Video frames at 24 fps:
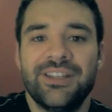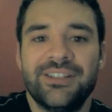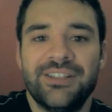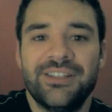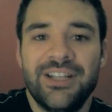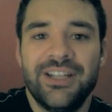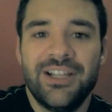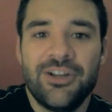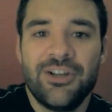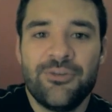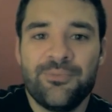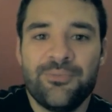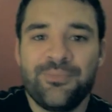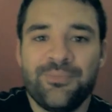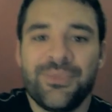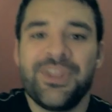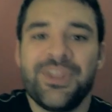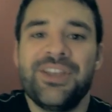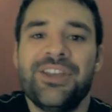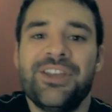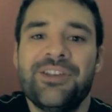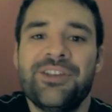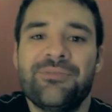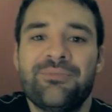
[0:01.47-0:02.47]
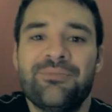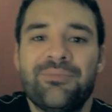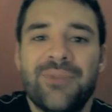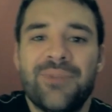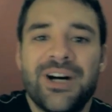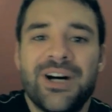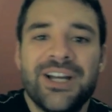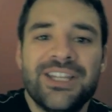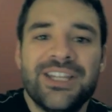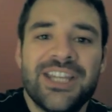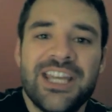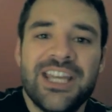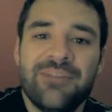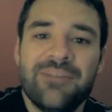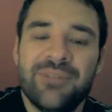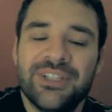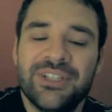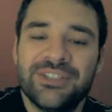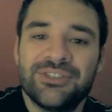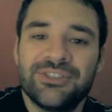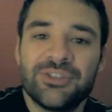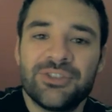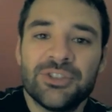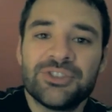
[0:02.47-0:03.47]
Hello, my name
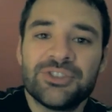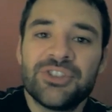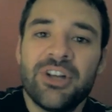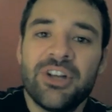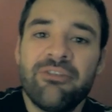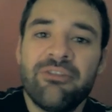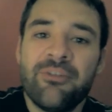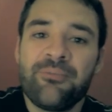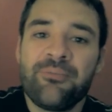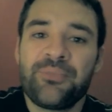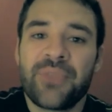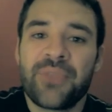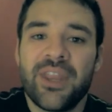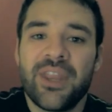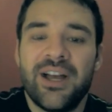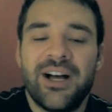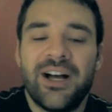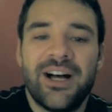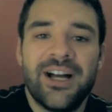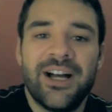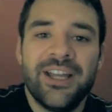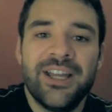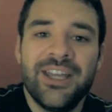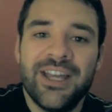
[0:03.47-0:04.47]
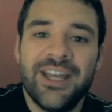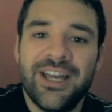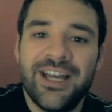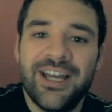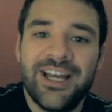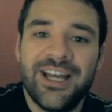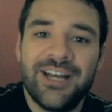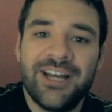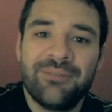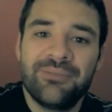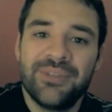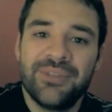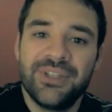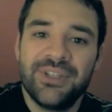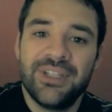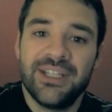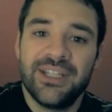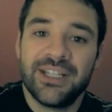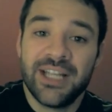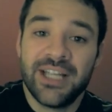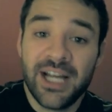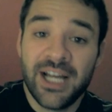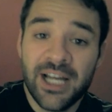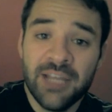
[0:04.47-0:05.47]
is Gustav. I am
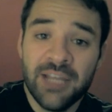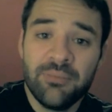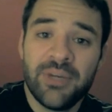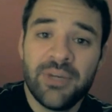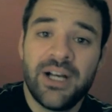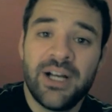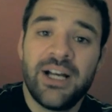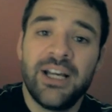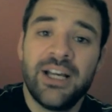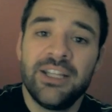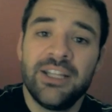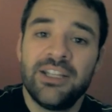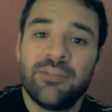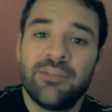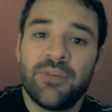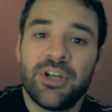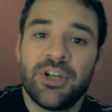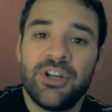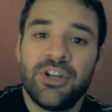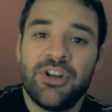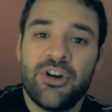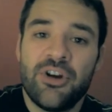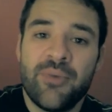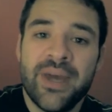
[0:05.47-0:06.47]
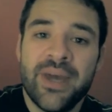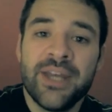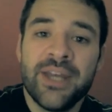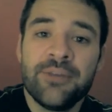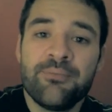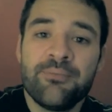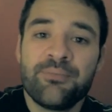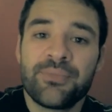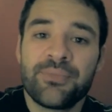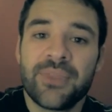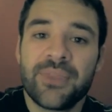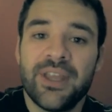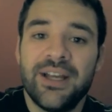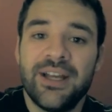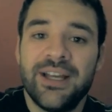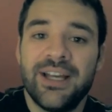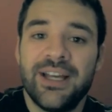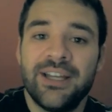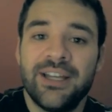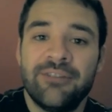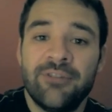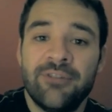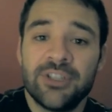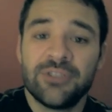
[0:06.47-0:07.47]
the guy behind the Modern Nomad.
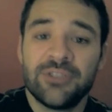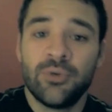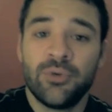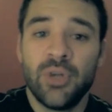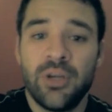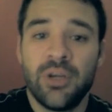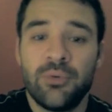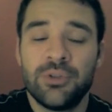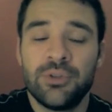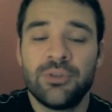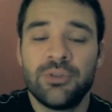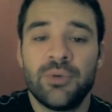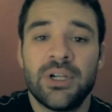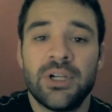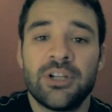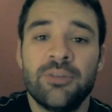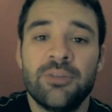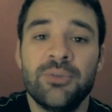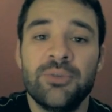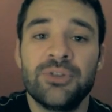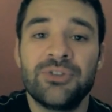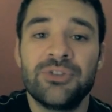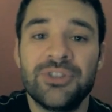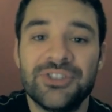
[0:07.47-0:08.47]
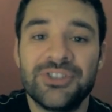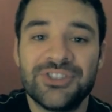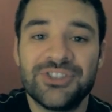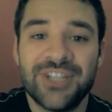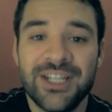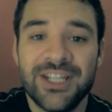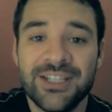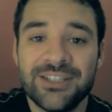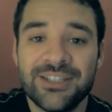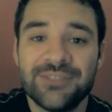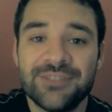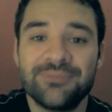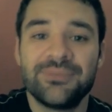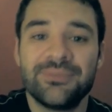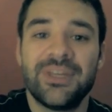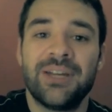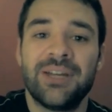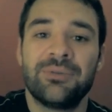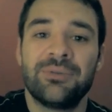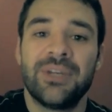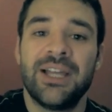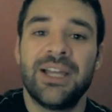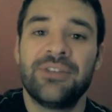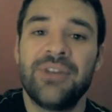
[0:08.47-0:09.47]
And first of all, I want to welcome you to the site.
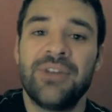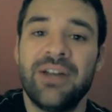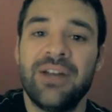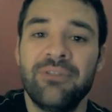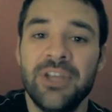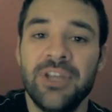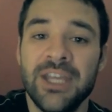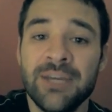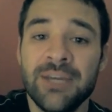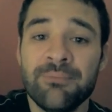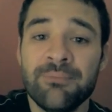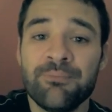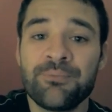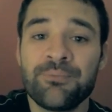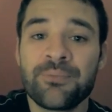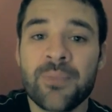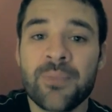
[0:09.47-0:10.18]
I'm glad to have you here.